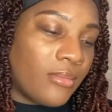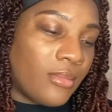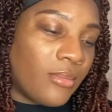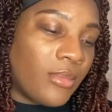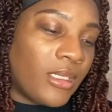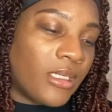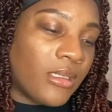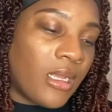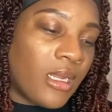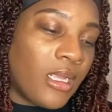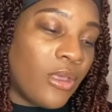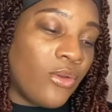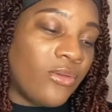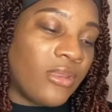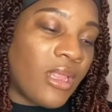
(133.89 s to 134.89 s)
I'm just gonna
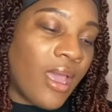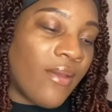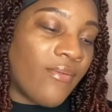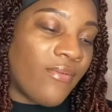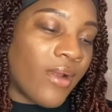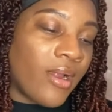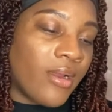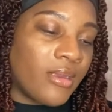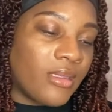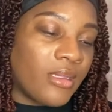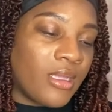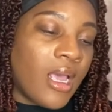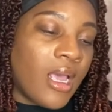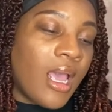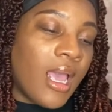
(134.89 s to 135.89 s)
use that first,
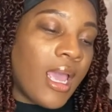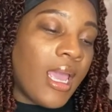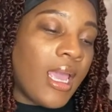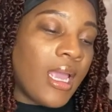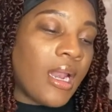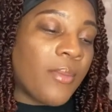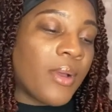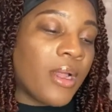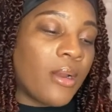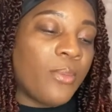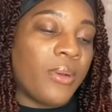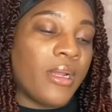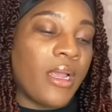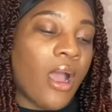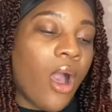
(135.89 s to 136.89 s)
and I'm gonna
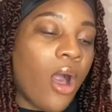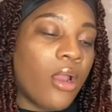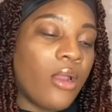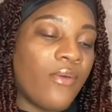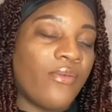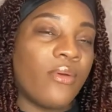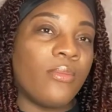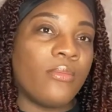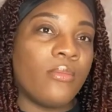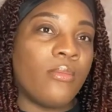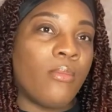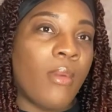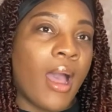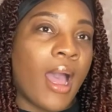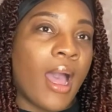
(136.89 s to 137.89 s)
put it all over
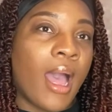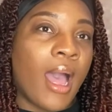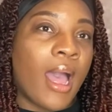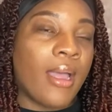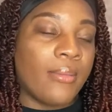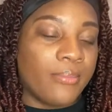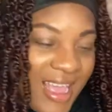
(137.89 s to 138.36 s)
my eye.